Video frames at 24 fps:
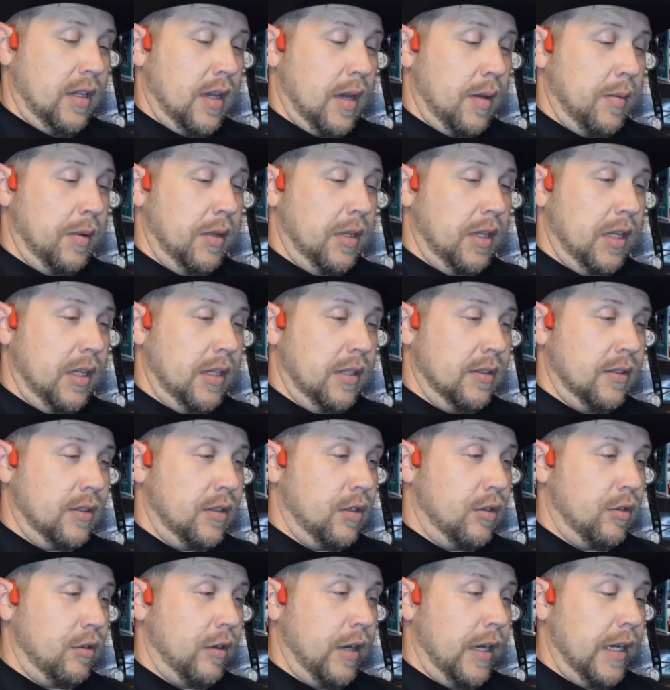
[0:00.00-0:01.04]
I mean,
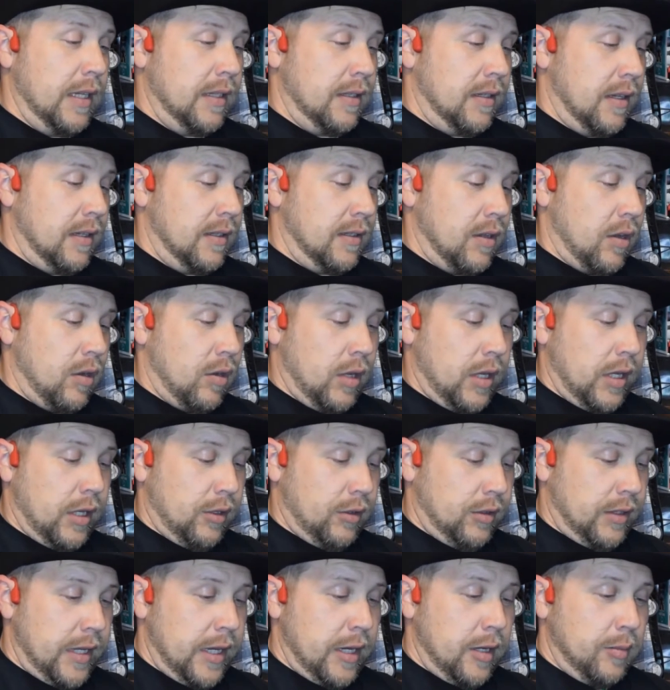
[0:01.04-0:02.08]
he's crazy as all
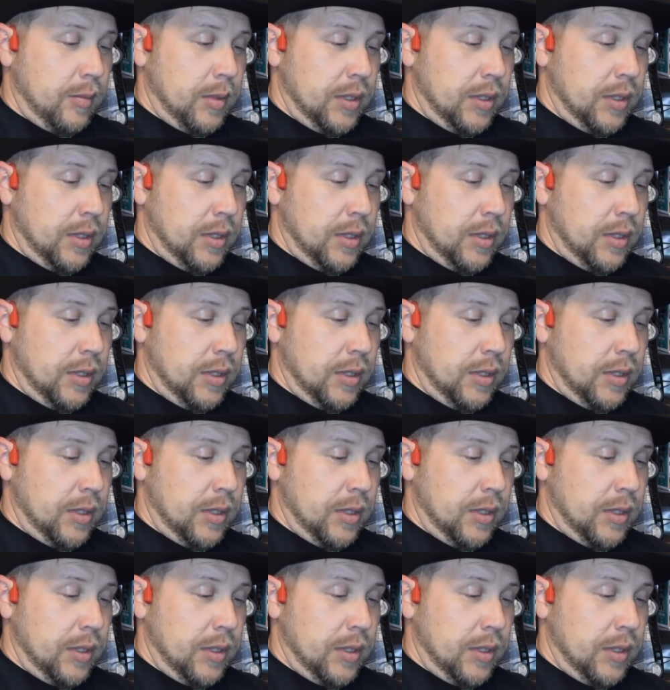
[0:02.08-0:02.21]
hell now,